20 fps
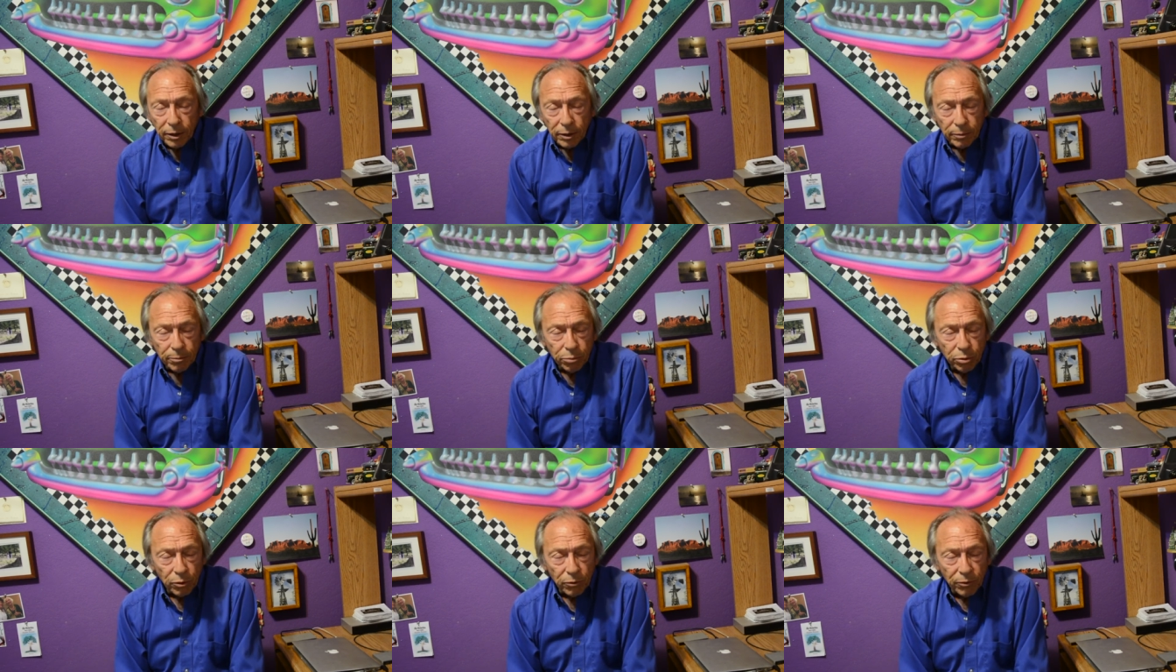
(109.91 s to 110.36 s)

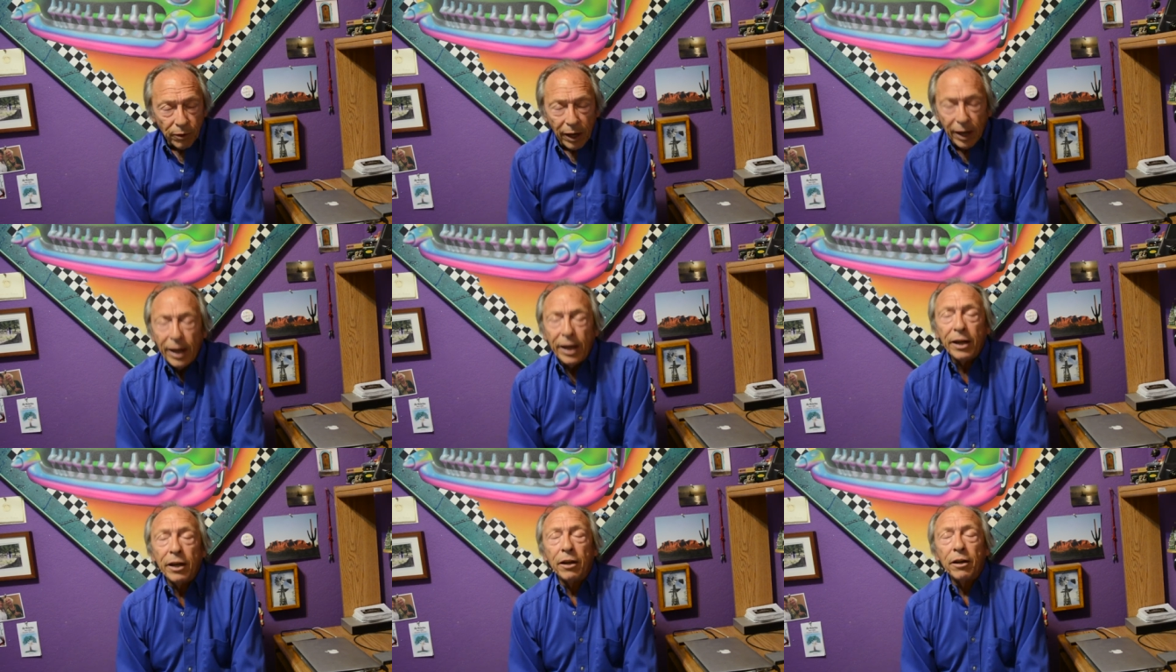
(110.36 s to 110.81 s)

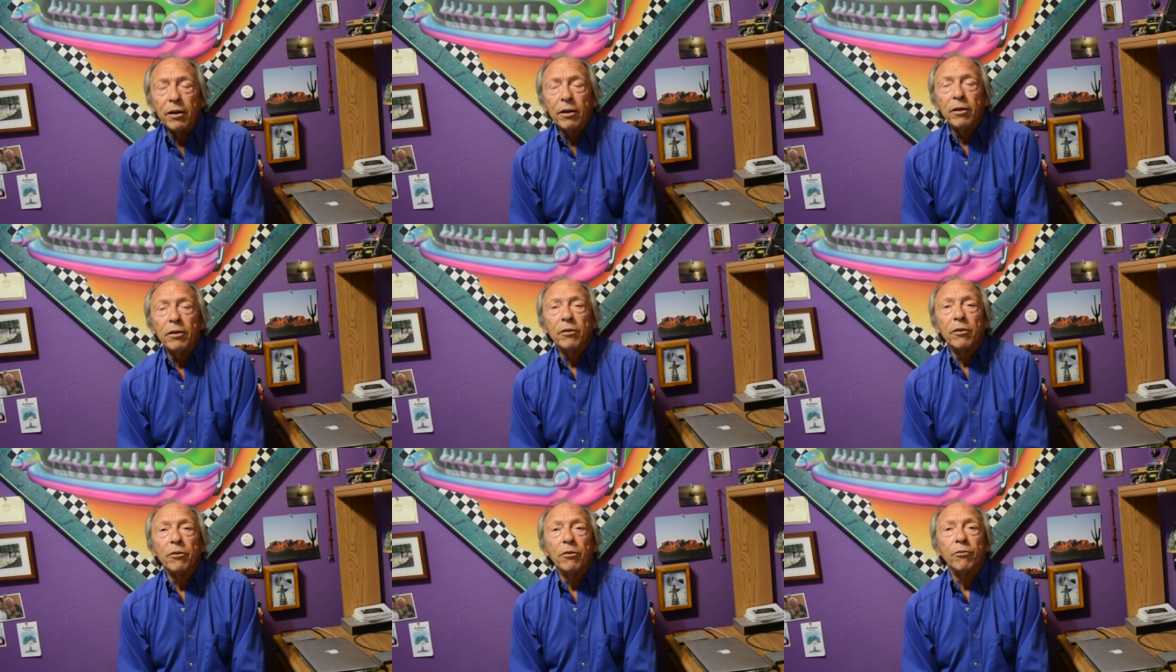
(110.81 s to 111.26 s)
provide
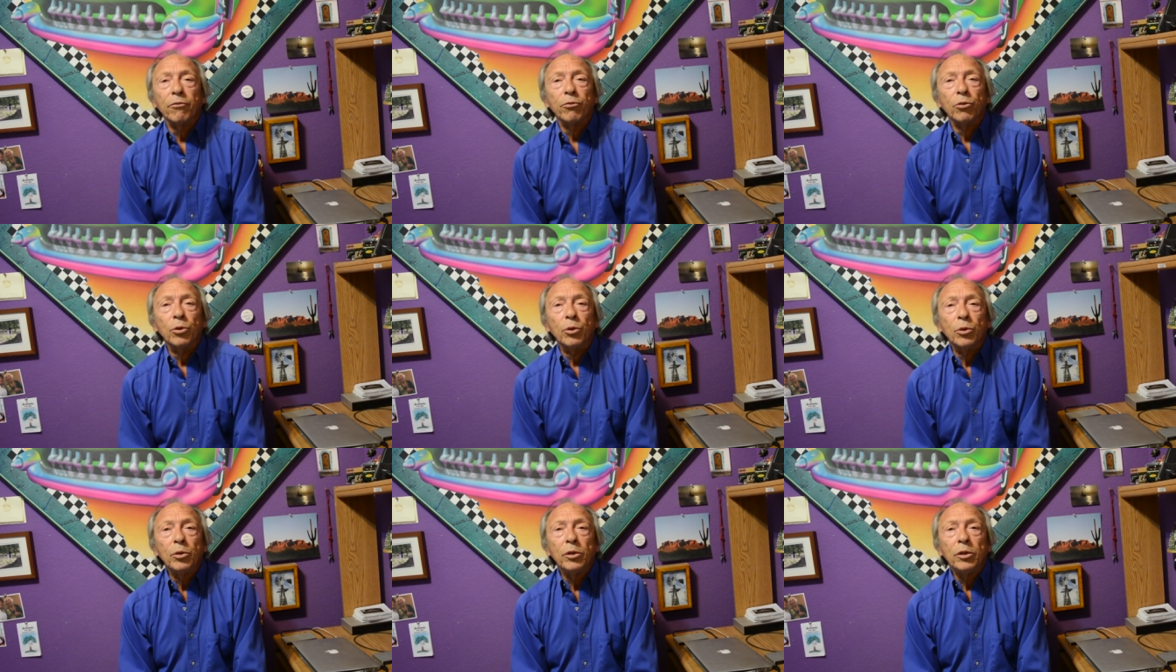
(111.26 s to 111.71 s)
the
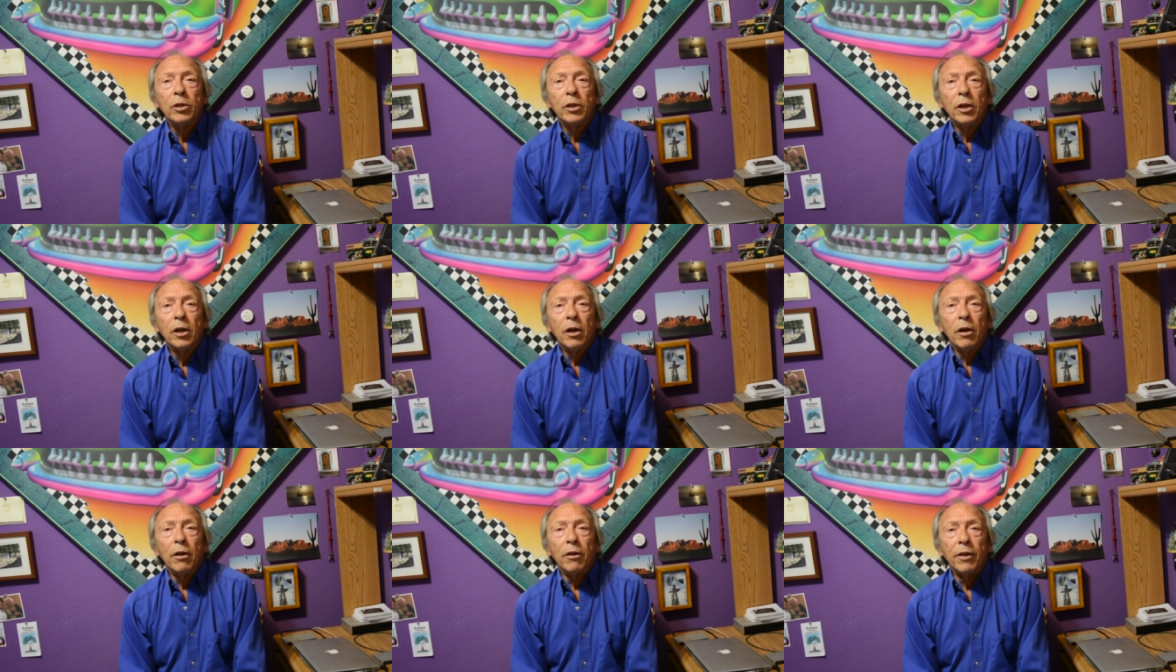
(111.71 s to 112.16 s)
fruit,
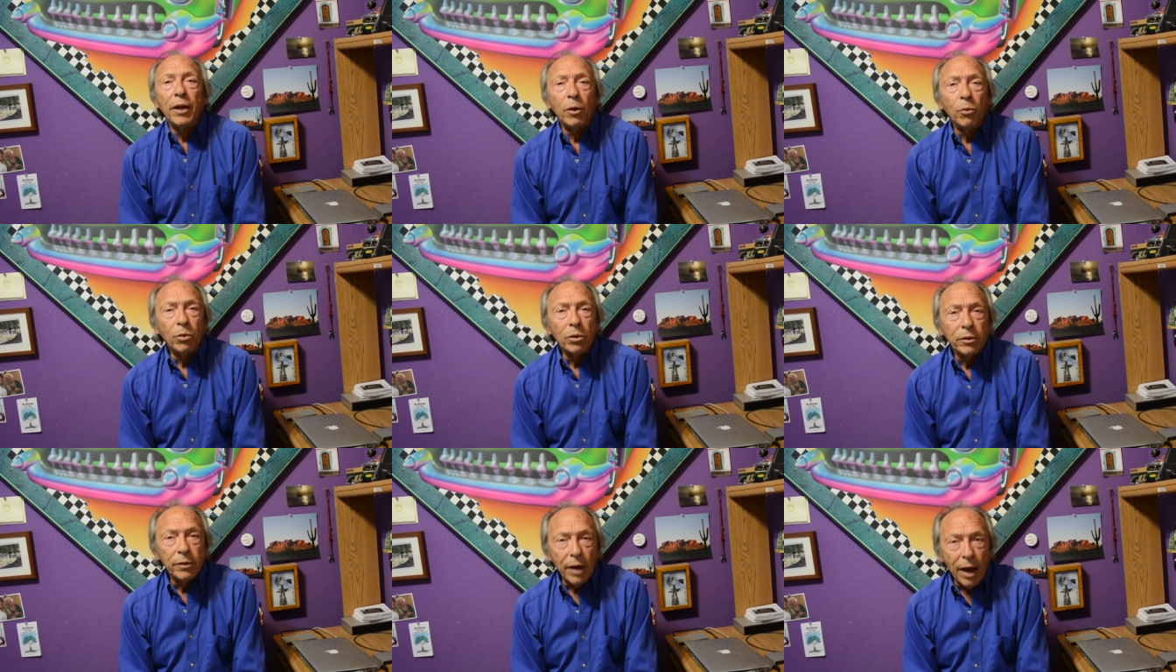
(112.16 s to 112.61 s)
they
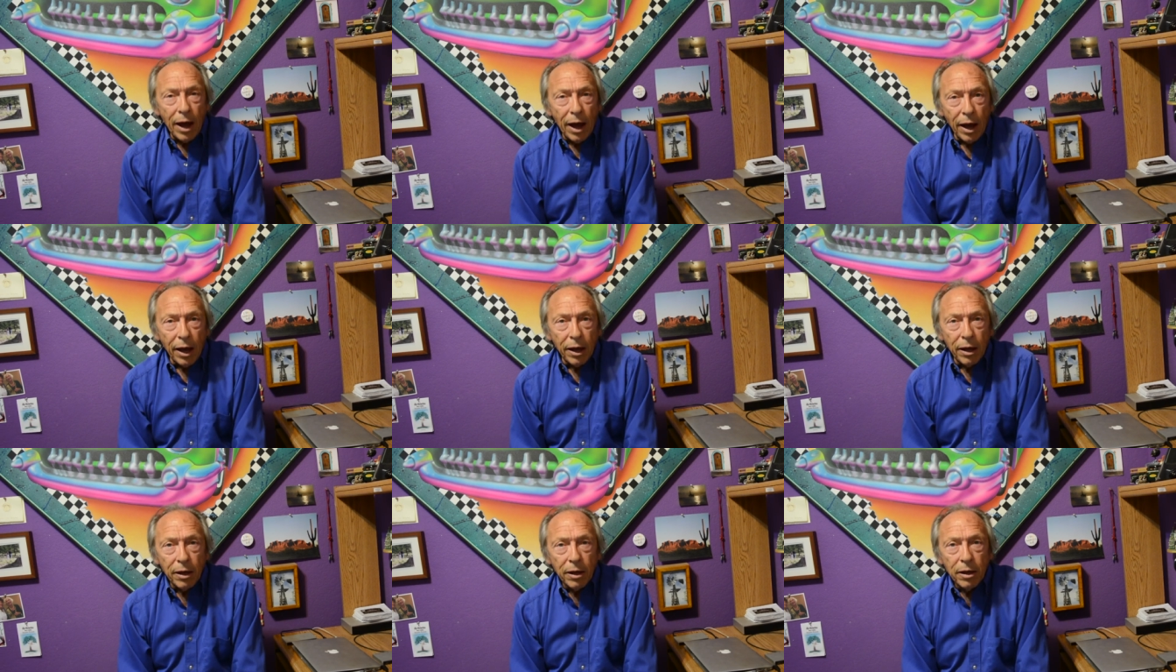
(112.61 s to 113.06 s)
will
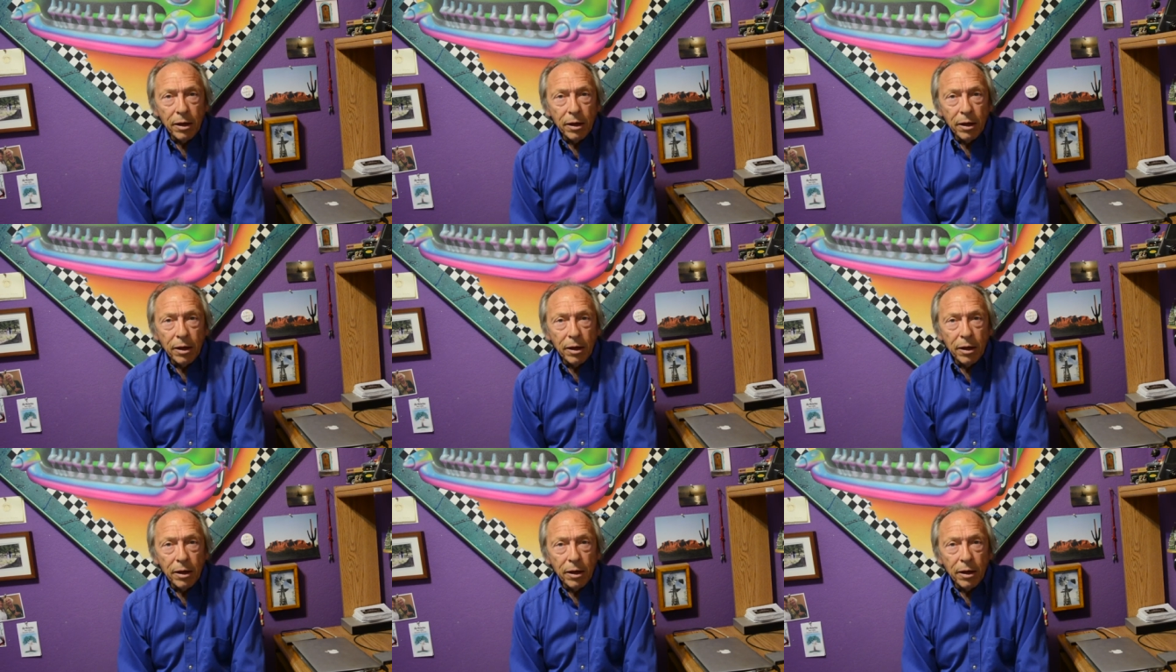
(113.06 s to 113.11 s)
die,